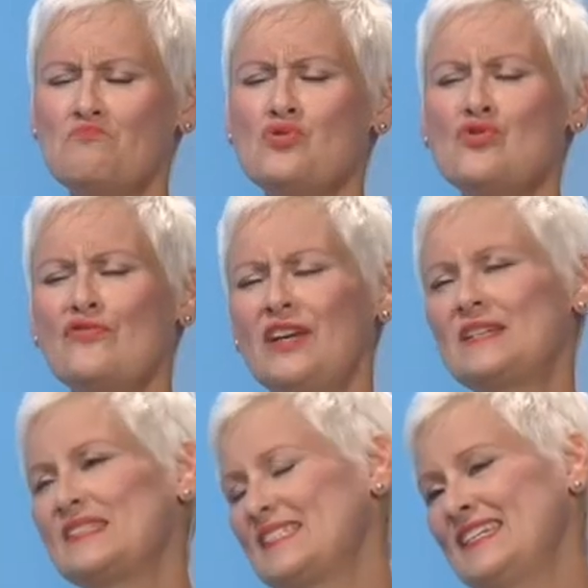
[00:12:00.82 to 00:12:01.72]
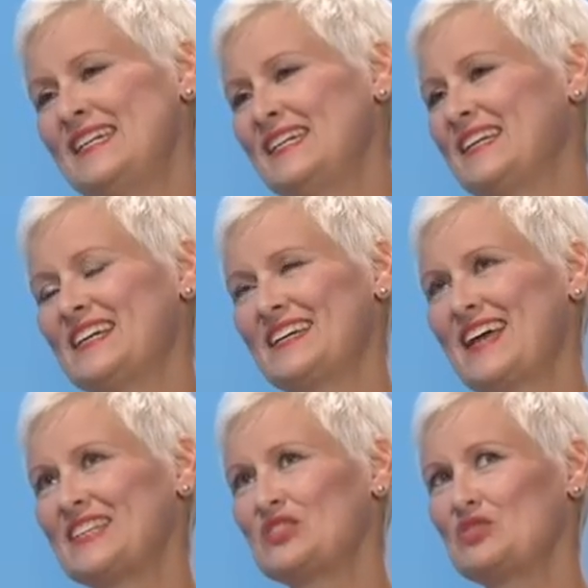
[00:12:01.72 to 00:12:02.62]
moving scene
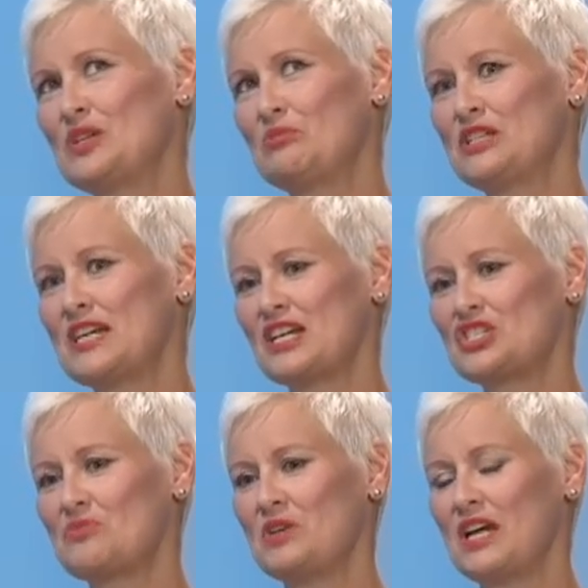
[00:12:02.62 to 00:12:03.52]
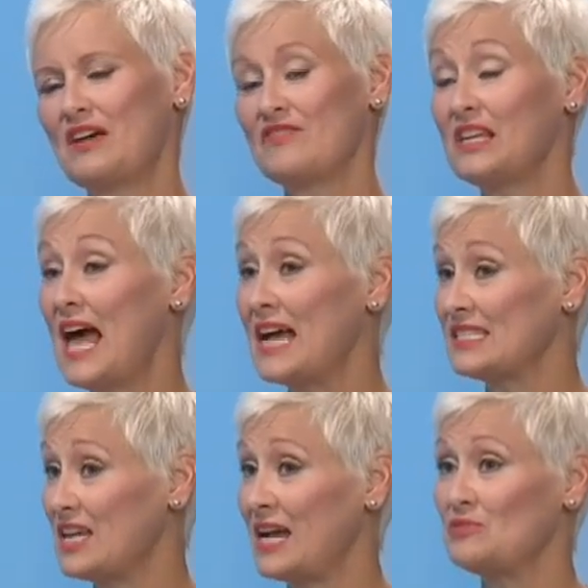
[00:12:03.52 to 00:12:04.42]
had so deeply touched me of the
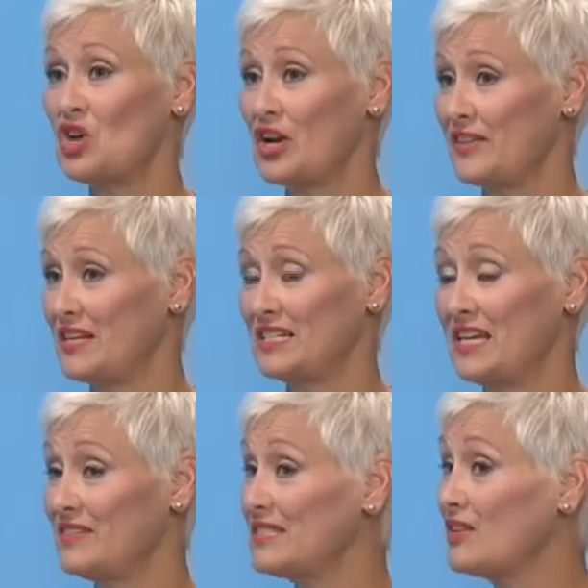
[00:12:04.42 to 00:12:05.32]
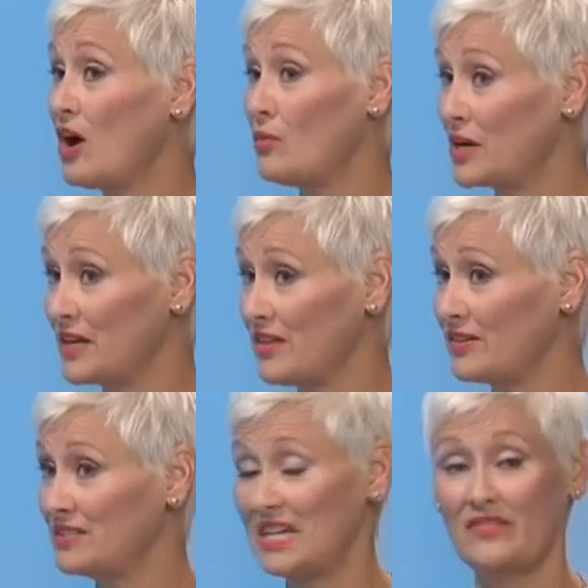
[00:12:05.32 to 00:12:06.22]
last time Jonathan and David saw one
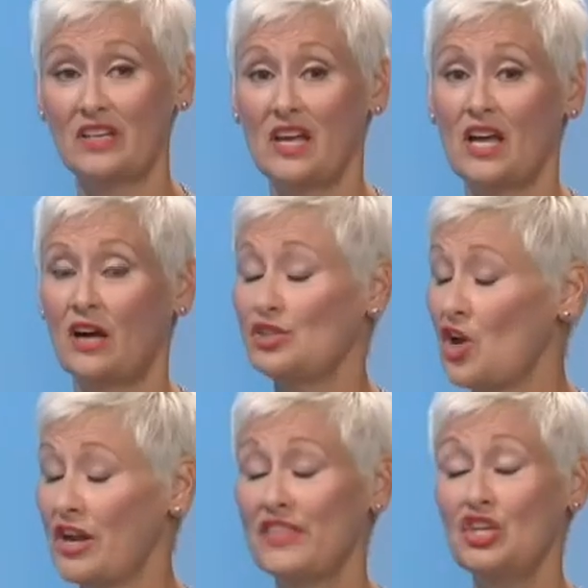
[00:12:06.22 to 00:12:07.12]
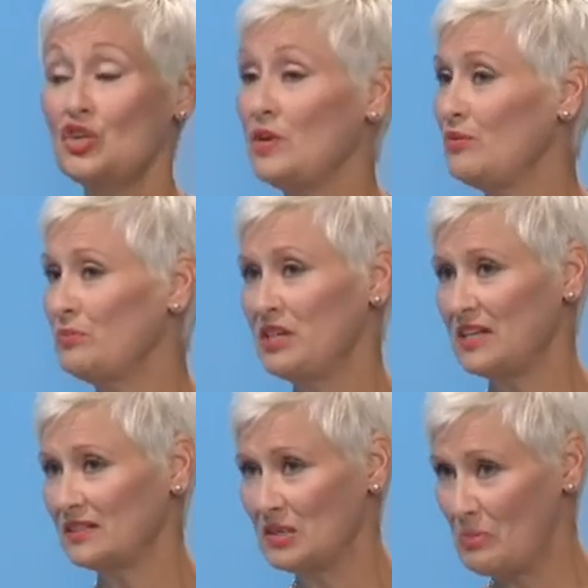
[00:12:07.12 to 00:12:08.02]
another. Jonathan knew he would be
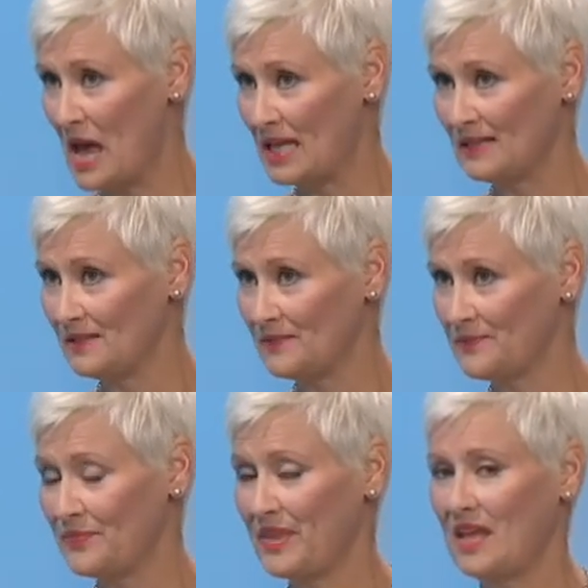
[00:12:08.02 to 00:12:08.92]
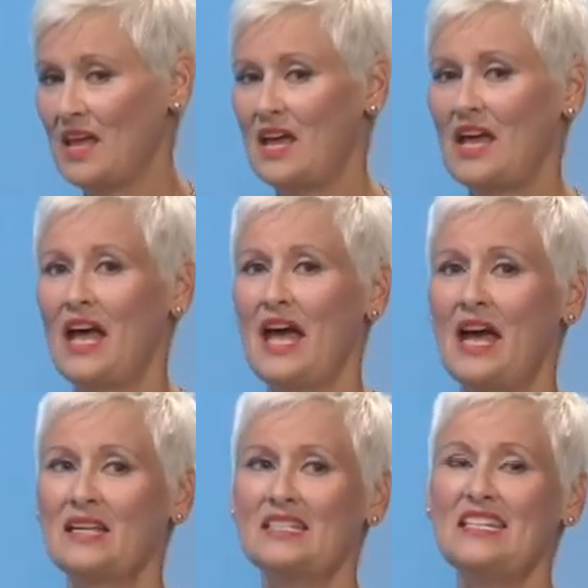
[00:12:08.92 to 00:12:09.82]
killed in battle.
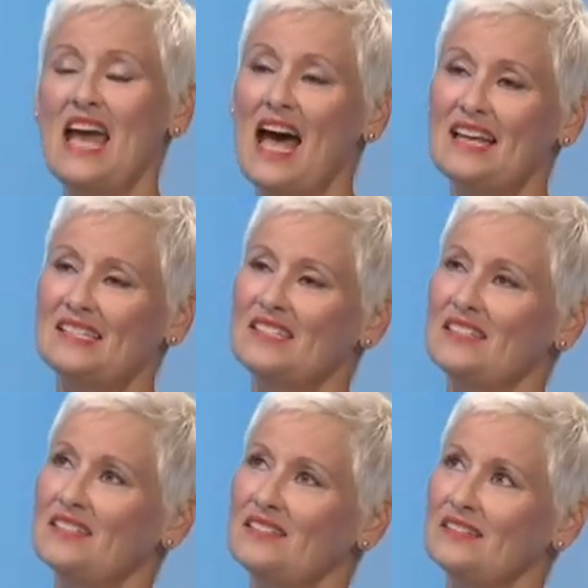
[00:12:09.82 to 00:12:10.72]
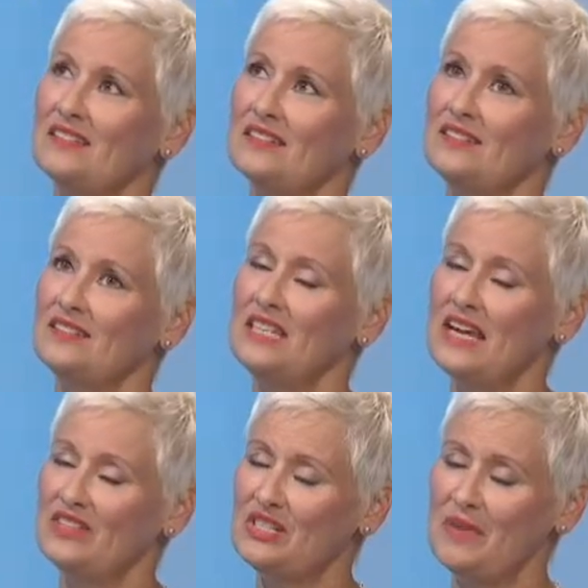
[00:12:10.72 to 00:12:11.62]
And he asked
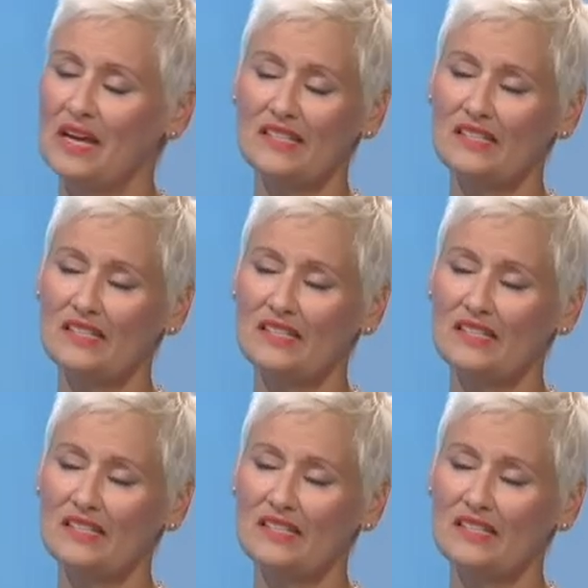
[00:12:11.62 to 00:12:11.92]
David to make a